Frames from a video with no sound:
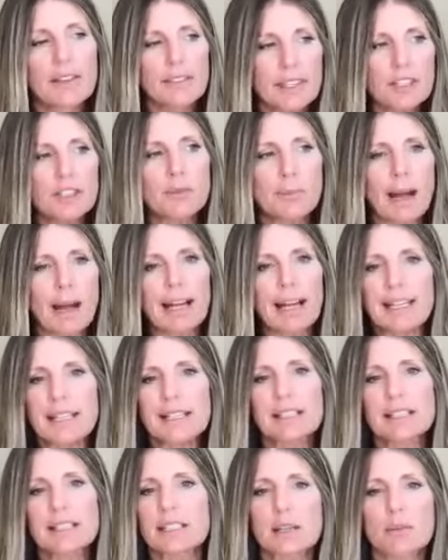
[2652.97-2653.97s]
then you might
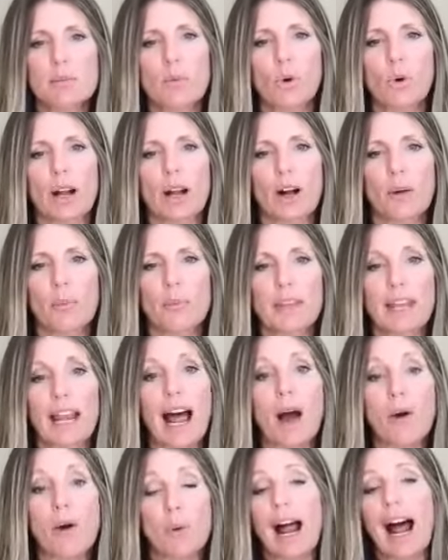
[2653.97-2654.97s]
need to seek more help
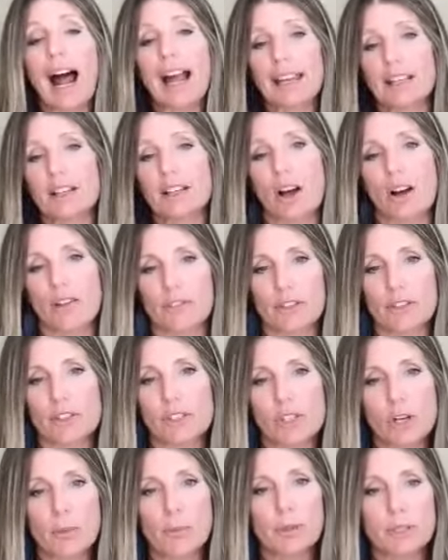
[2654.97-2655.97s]
than what I can offer in
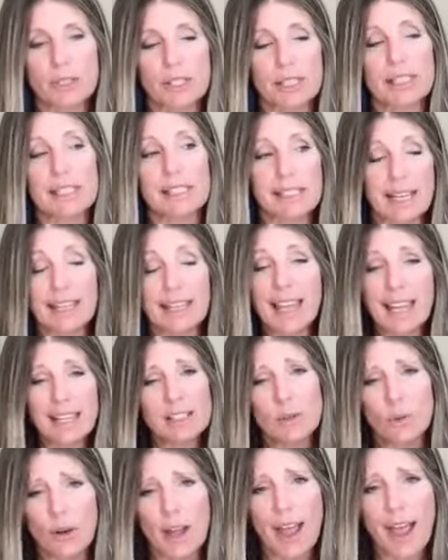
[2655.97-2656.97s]
Sober Sis. And
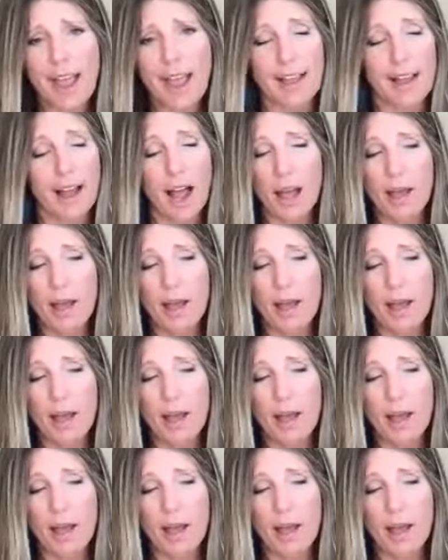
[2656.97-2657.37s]
that's okay.